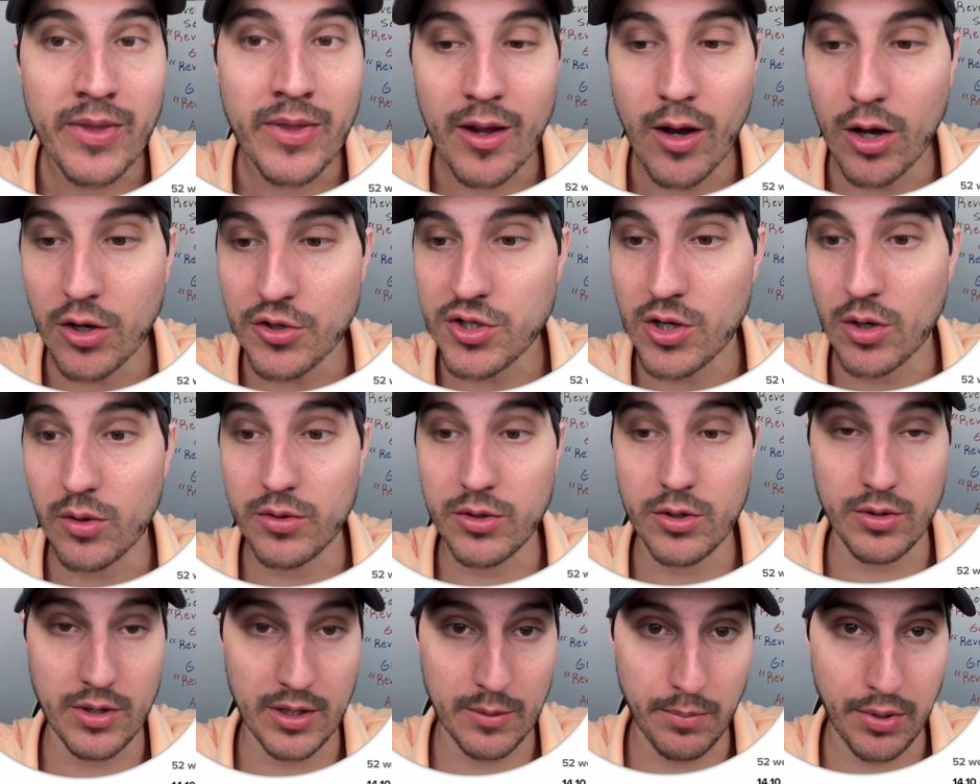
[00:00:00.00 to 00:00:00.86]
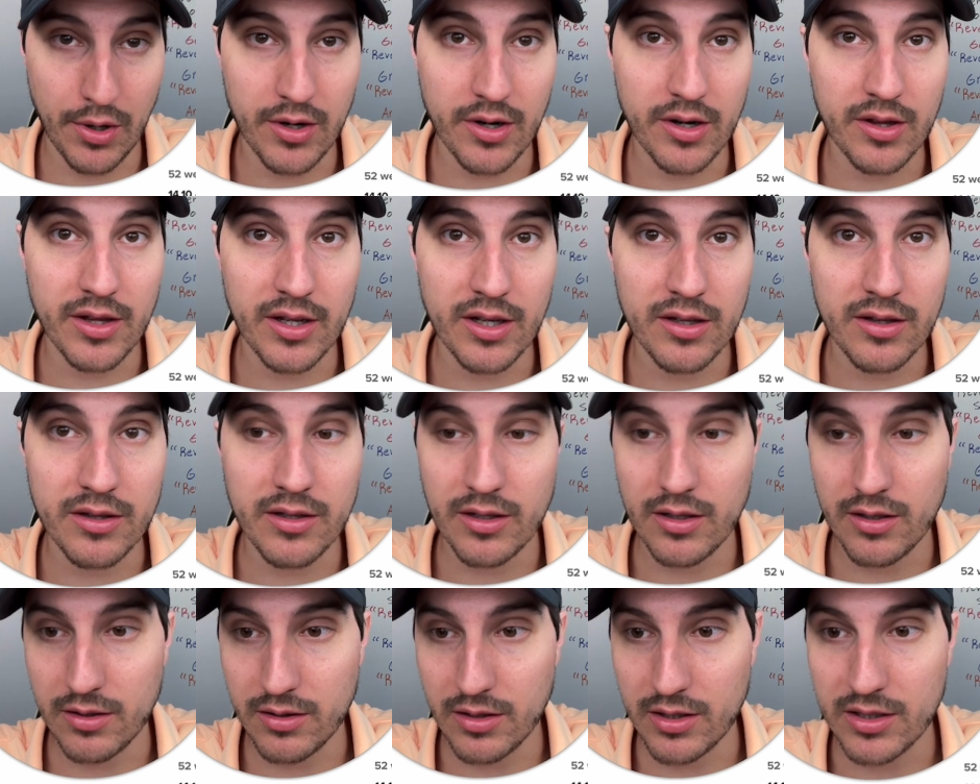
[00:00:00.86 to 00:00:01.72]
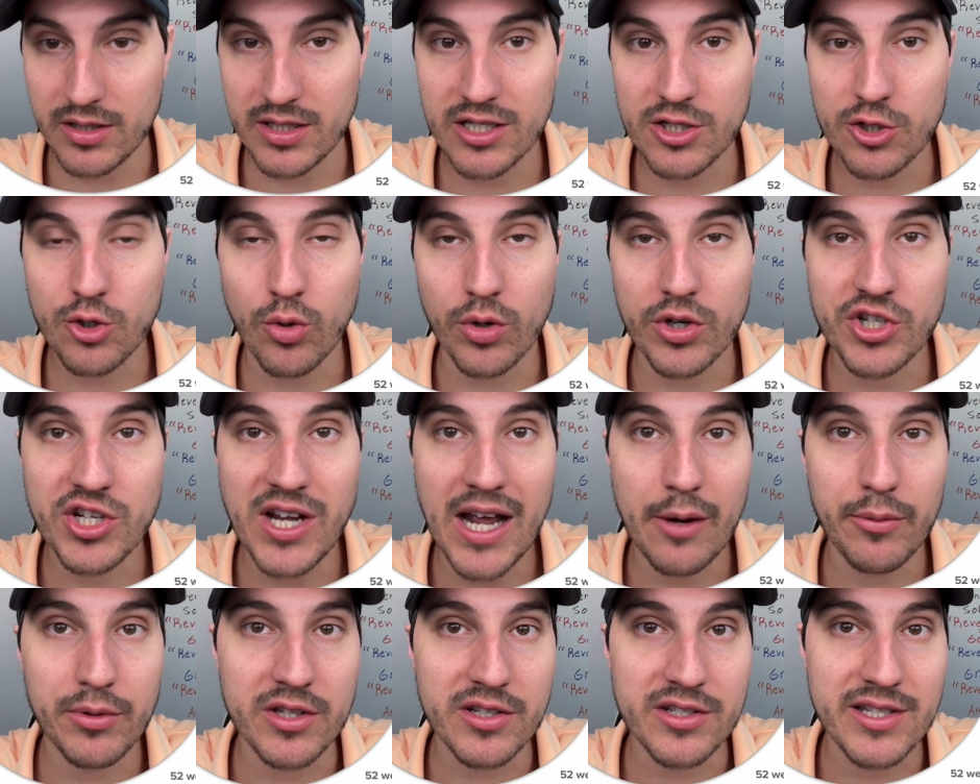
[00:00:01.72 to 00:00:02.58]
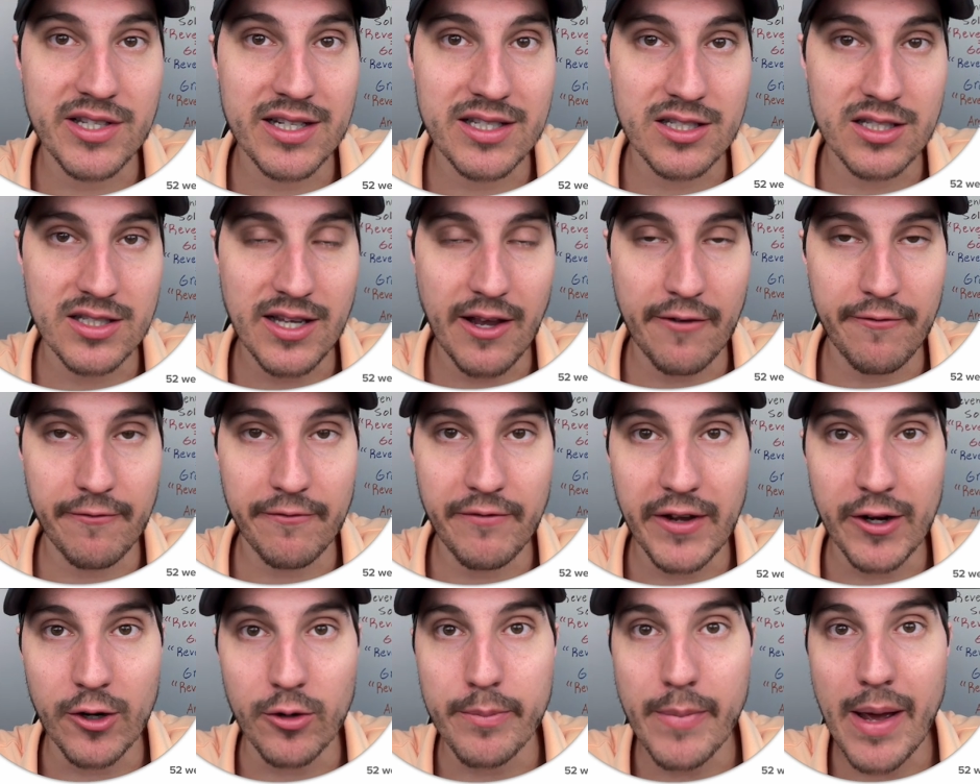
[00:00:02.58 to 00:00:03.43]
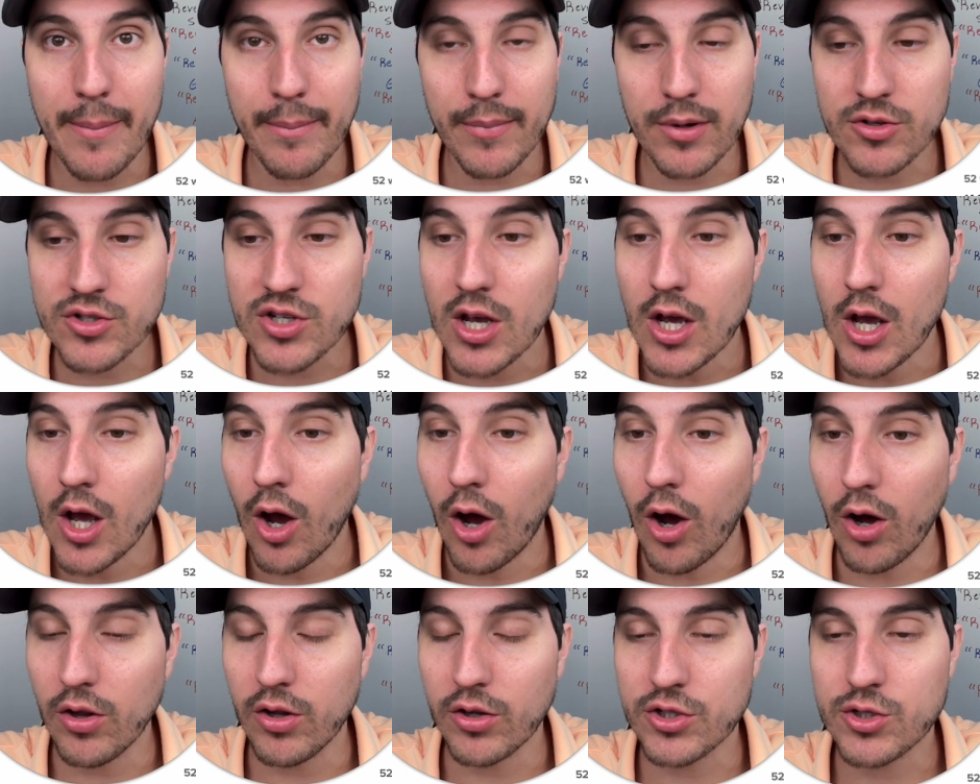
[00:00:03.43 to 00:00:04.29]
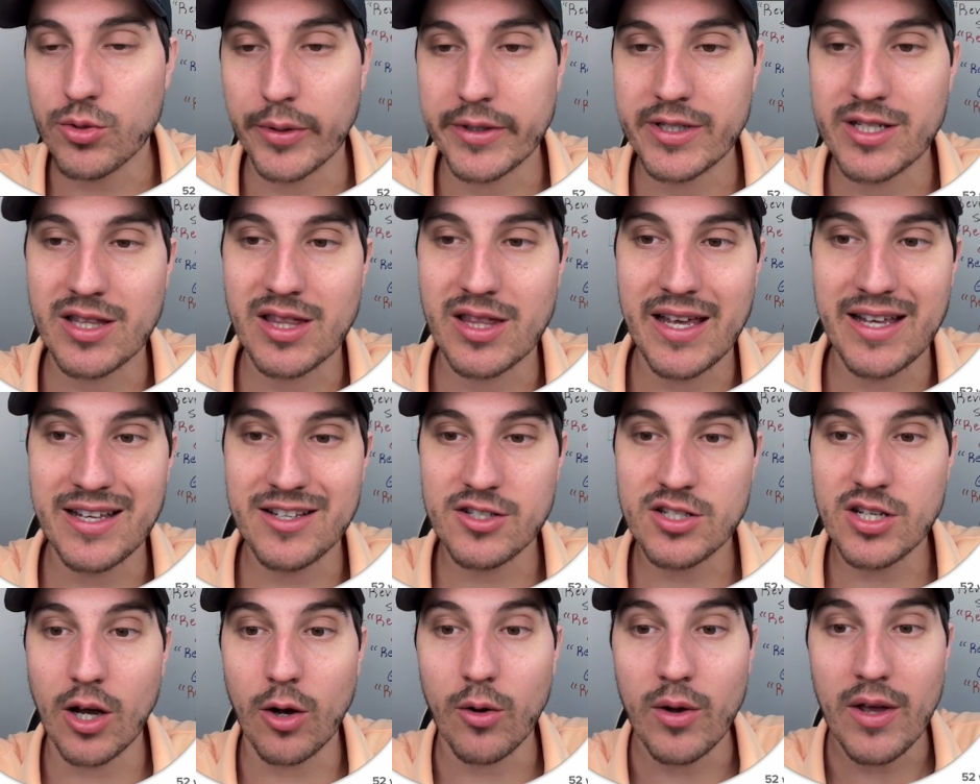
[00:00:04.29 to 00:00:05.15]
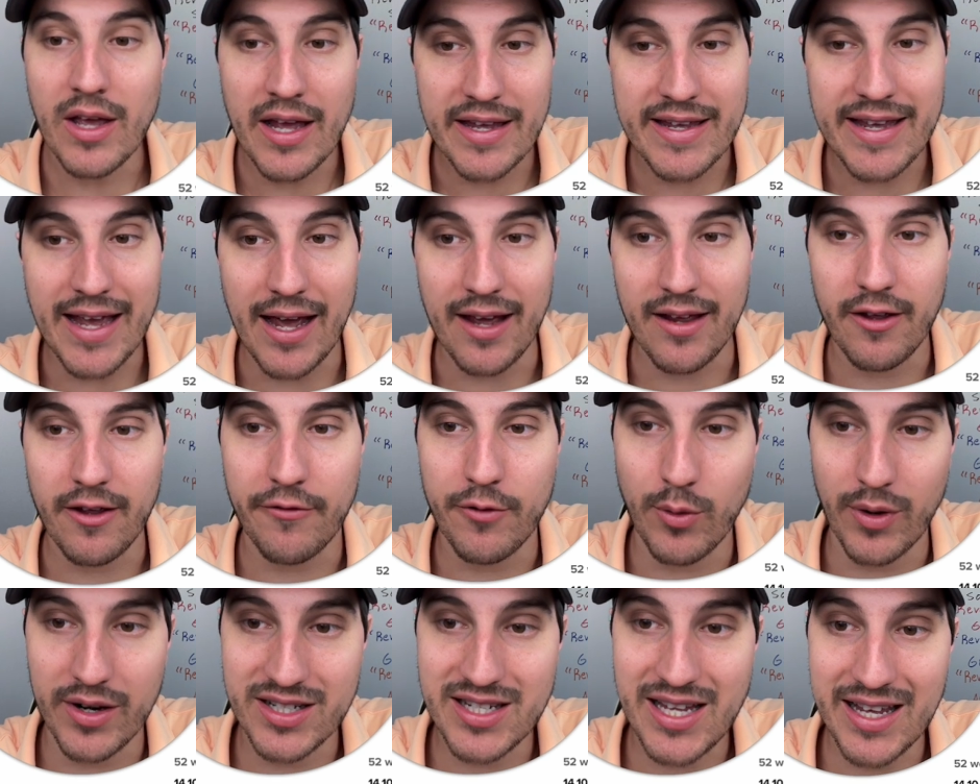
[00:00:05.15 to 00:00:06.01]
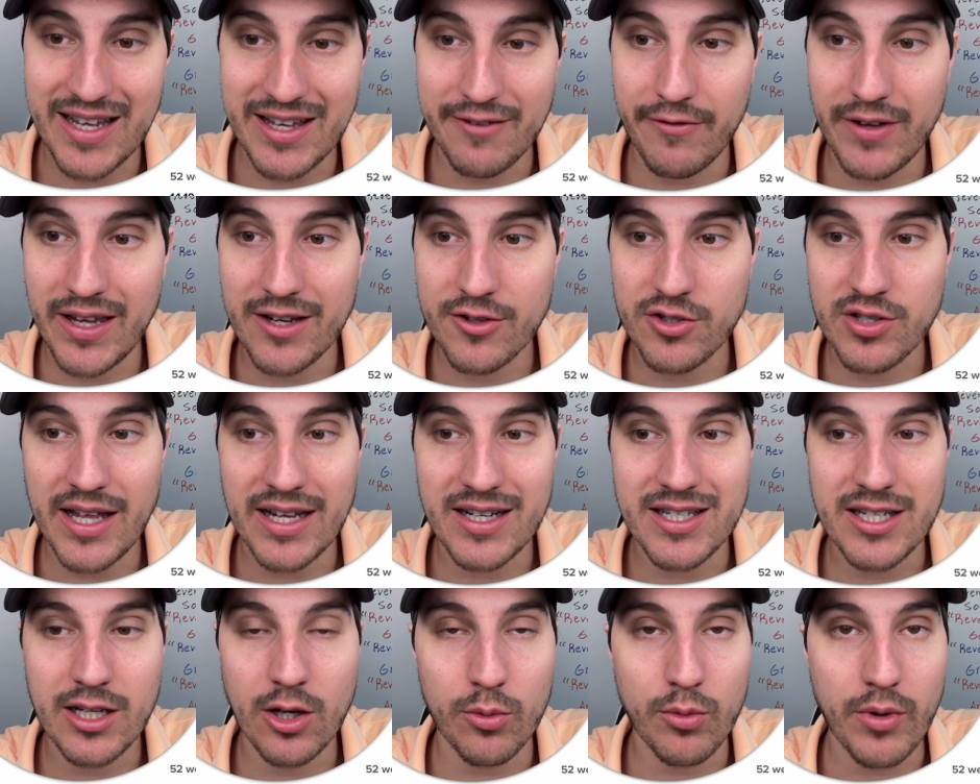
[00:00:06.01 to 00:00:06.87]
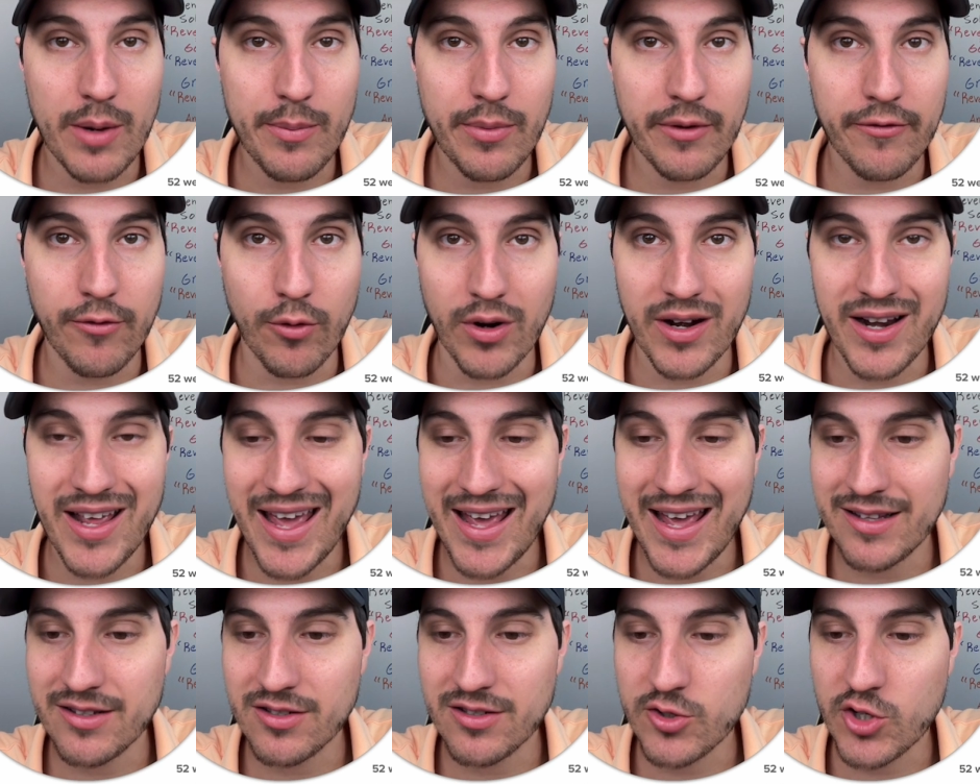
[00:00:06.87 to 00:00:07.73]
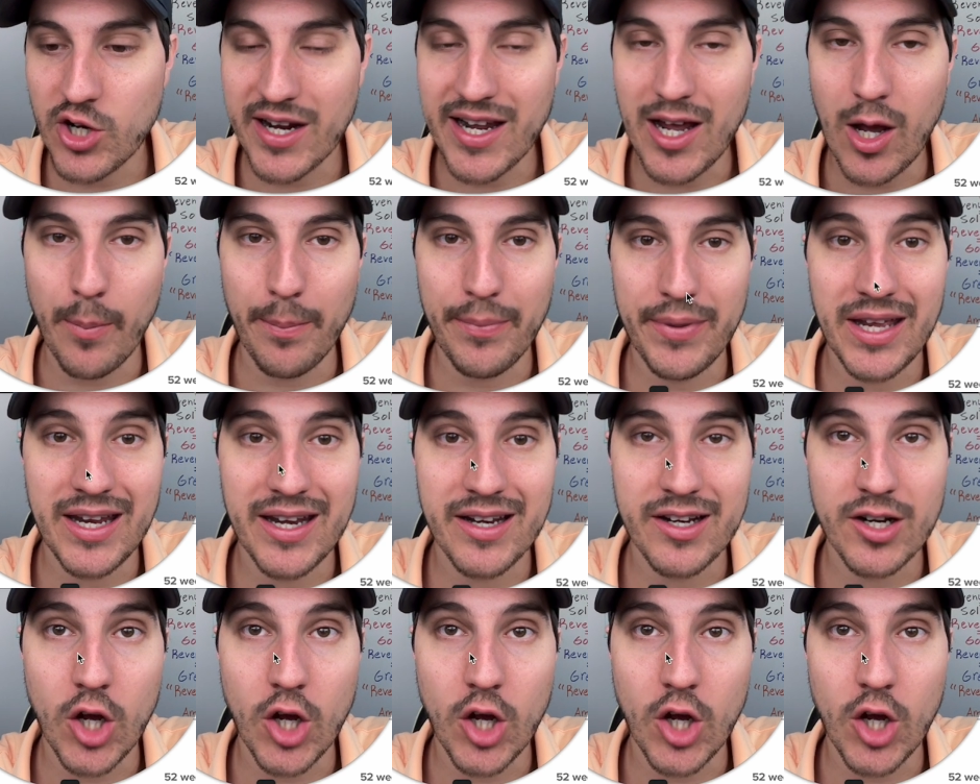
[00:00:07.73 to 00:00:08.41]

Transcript: Also, you get part of the Discord chat with the 6- and 7-figure members, all those sorts of things. So yeah, if you want to take advantage of that deal right before it ends, check out pinned